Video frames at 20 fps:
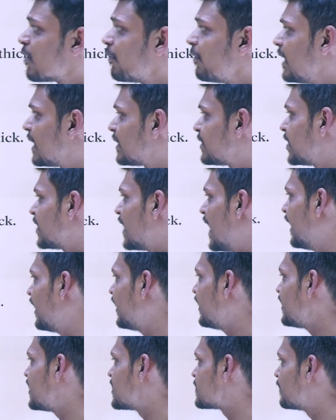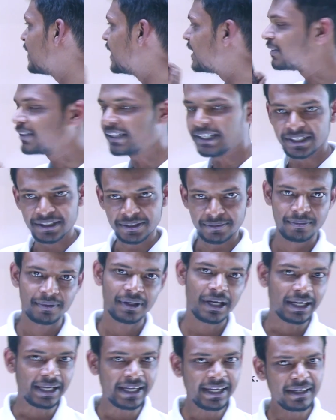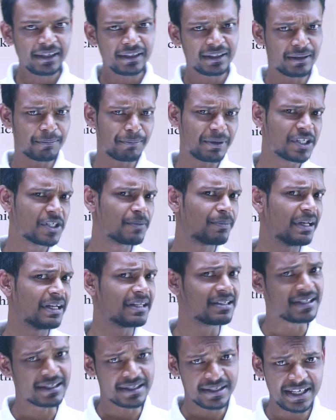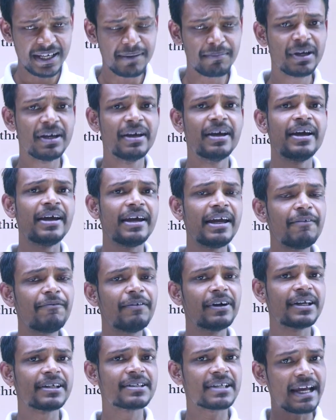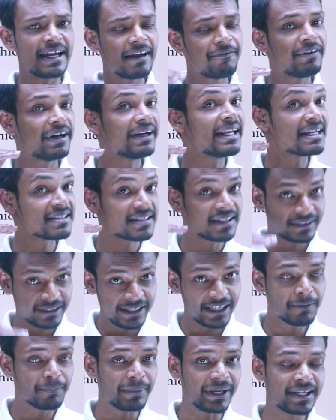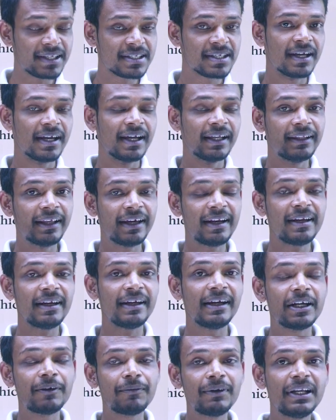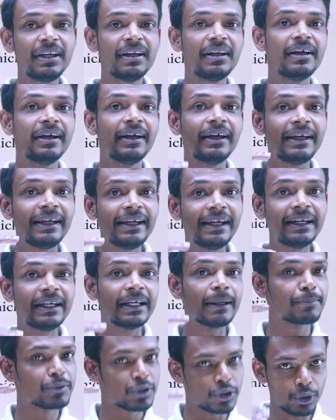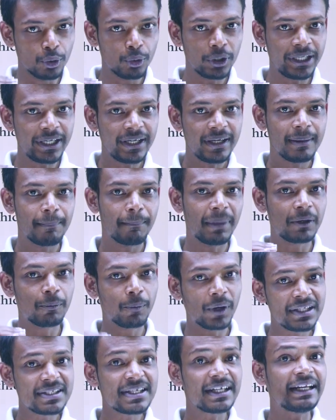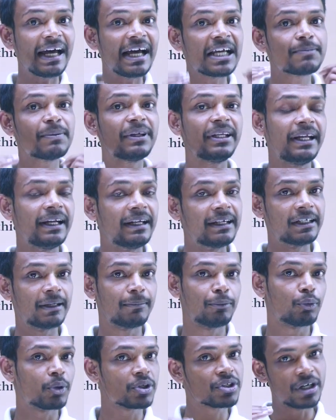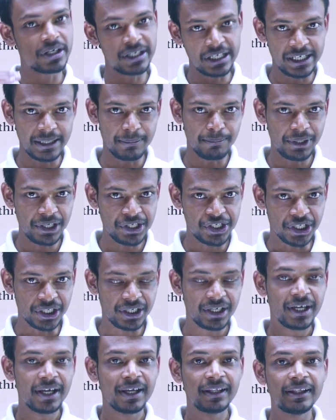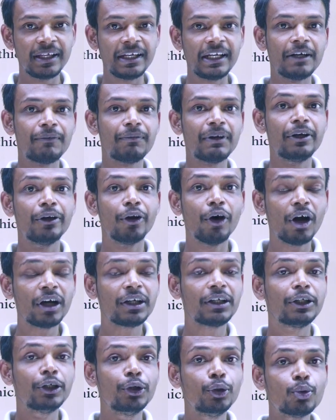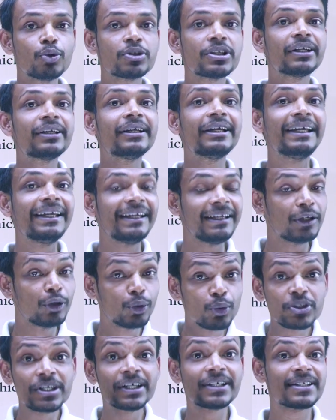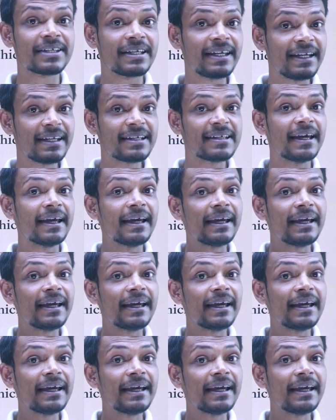of electric iron is made thick. Again, the principle is the same. If it has a thick base, then it will heat up slowly, but once it has been heated up to a certain temperature, then it will not lose its heat